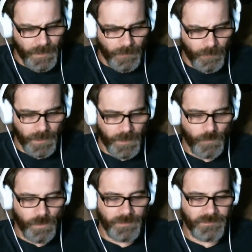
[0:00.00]
What I
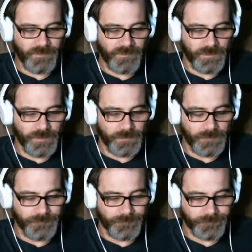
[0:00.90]
want to do
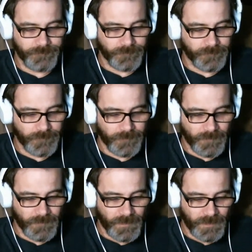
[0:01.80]

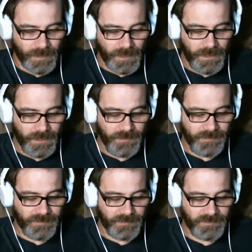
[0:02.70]

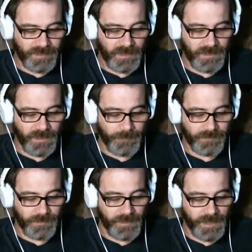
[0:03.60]
is set it up
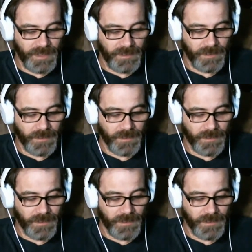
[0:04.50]
so that